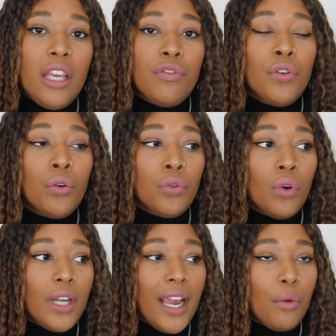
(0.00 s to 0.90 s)
if you're
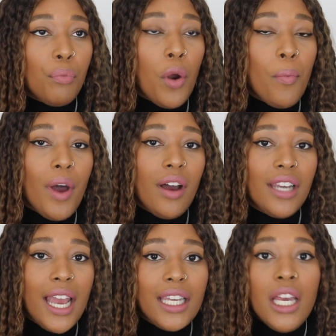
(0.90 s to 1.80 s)
not like a proper
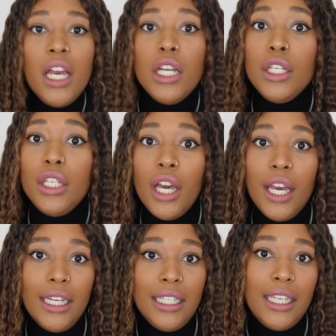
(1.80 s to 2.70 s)
like
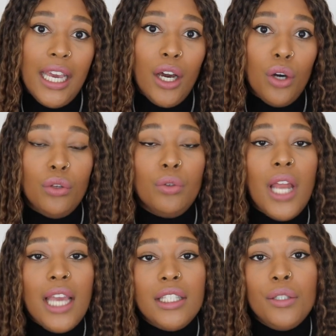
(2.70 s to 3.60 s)
girly girl who
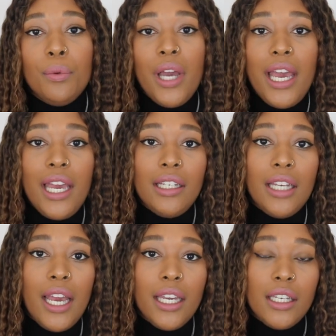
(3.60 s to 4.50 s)
likes to wear
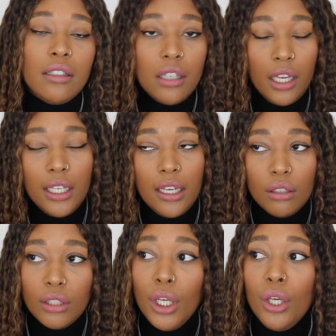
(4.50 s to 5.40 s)
like girly
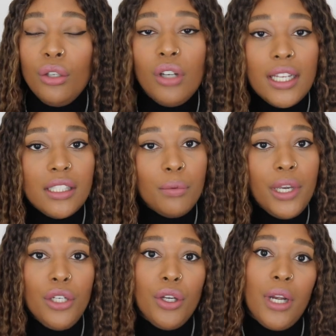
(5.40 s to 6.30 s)
girl who likes to
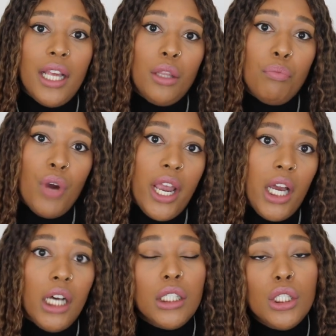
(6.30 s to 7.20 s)
wear you know like the bright
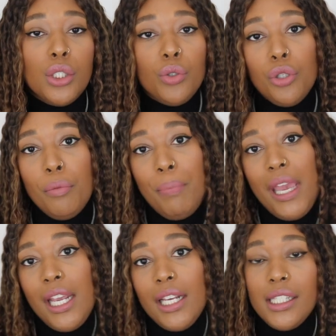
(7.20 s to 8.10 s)
colors or the
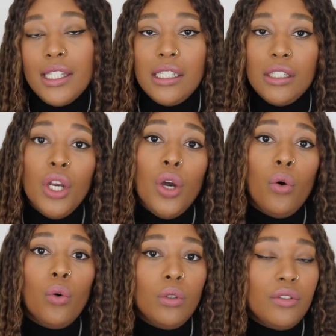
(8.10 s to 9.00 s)
pinks and
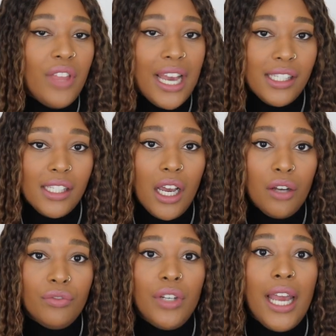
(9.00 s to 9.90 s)
all of that
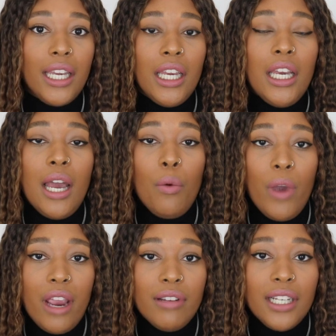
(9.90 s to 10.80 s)
stuff like
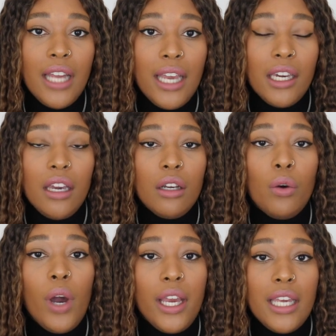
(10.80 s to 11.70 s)
wearing like a
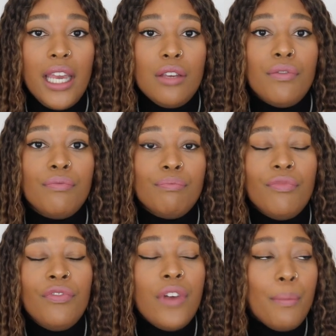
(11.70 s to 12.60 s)
quite a
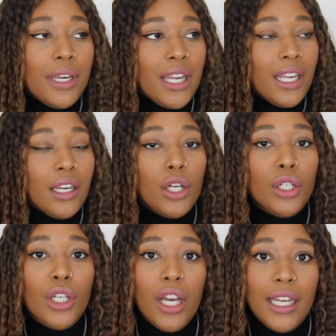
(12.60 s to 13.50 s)
feminine
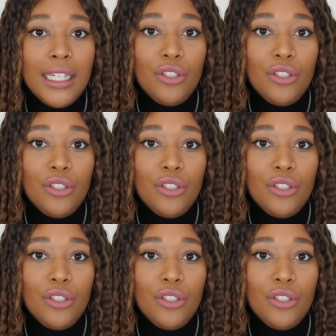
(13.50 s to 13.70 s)
girly